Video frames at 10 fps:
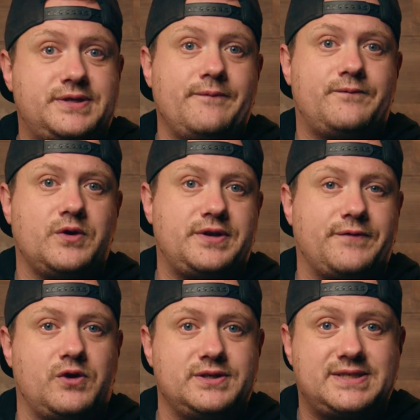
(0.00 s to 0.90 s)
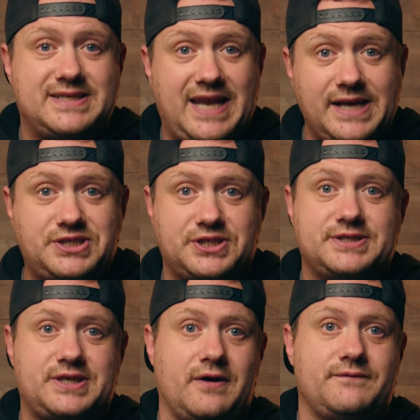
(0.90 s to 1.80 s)
them for different
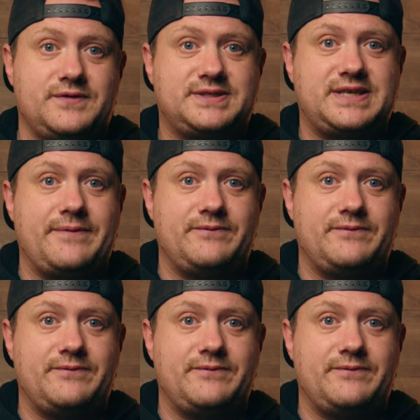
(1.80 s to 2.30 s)
stages of the same